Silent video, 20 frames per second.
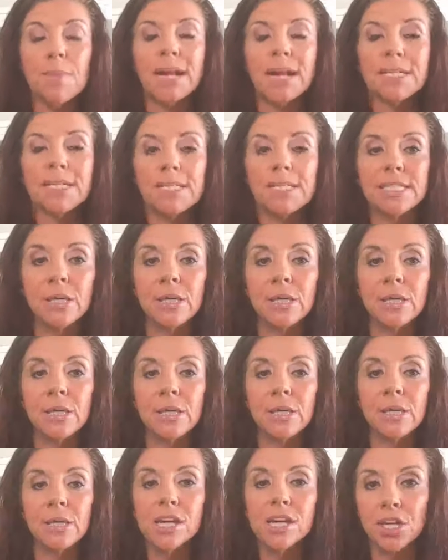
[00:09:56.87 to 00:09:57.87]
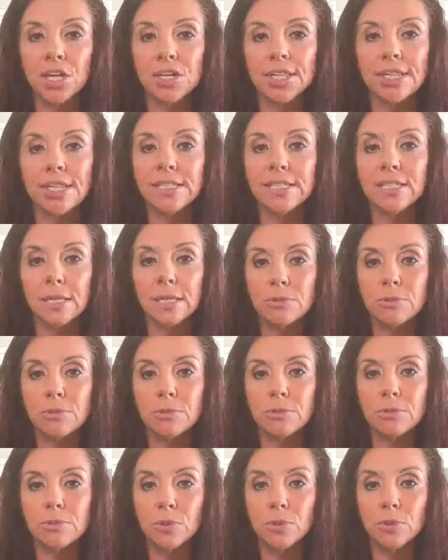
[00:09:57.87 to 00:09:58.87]
But I did want to share these tips
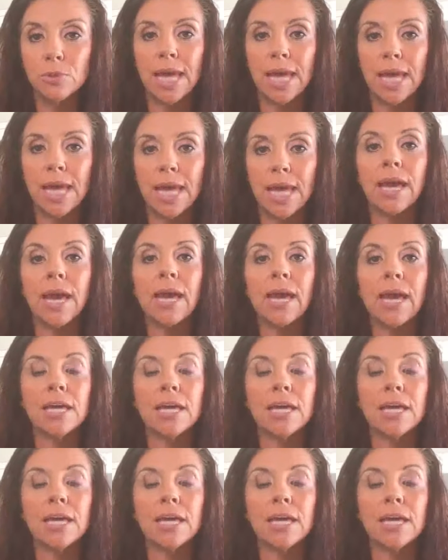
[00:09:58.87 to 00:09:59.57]
with you today